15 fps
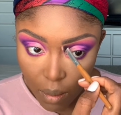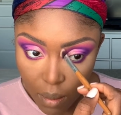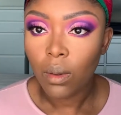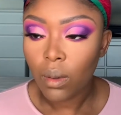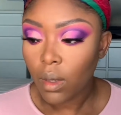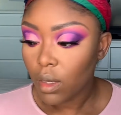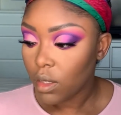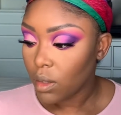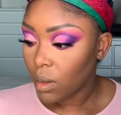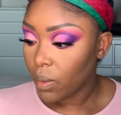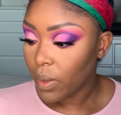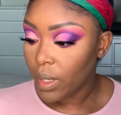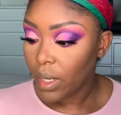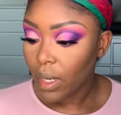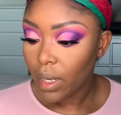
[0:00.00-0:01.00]
Okay, so I
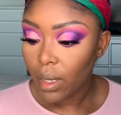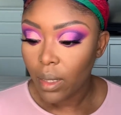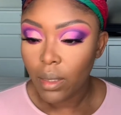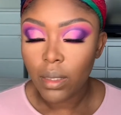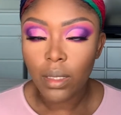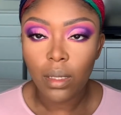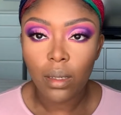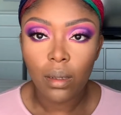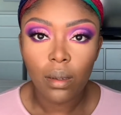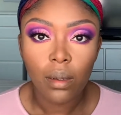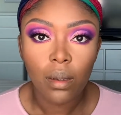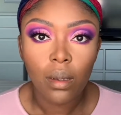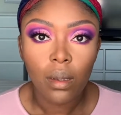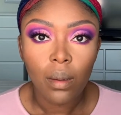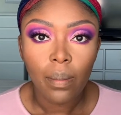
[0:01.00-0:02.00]
went ahead and did
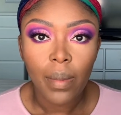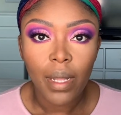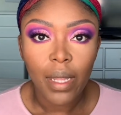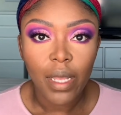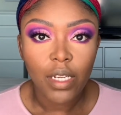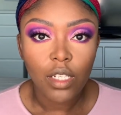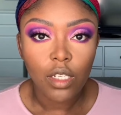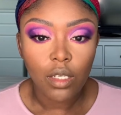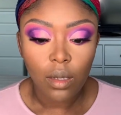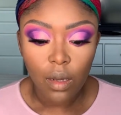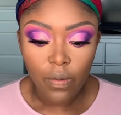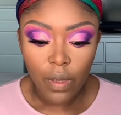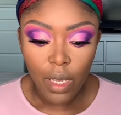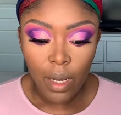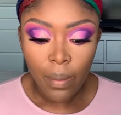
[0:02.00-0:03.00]
my lashes
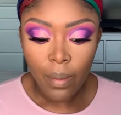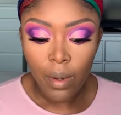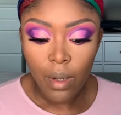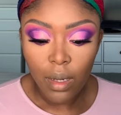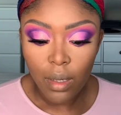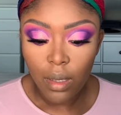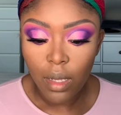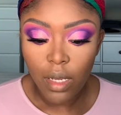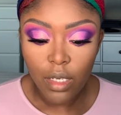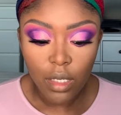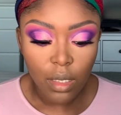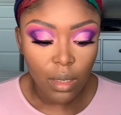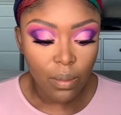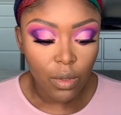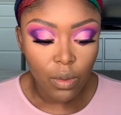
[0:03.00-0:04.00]
off camera, and the
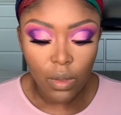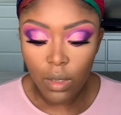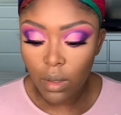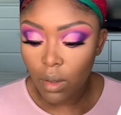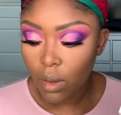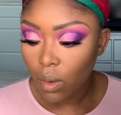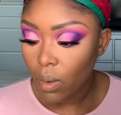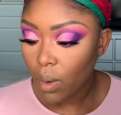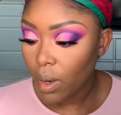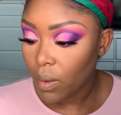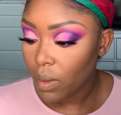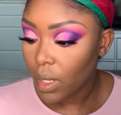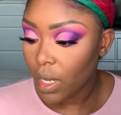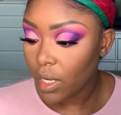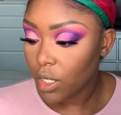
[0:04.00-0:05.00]
lashes I'm using are Crown
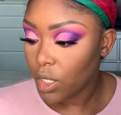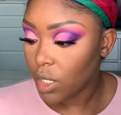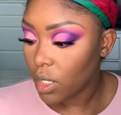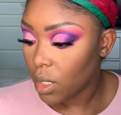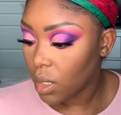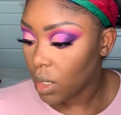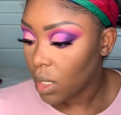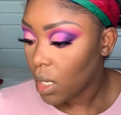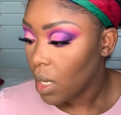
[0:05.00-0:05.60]
Lashes.